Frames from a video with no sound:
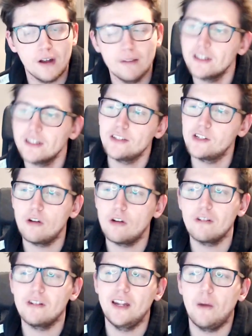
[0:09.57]
I haven't done a
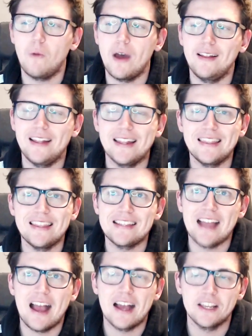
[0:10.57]
tutorial in a while and this
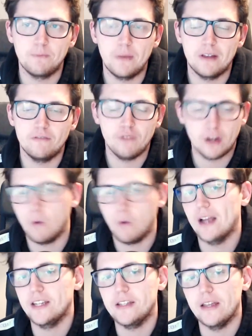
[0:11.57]
has been
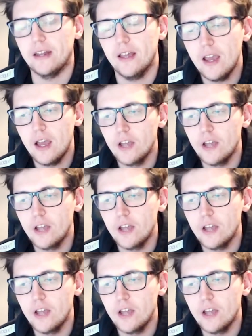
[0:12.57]
requested.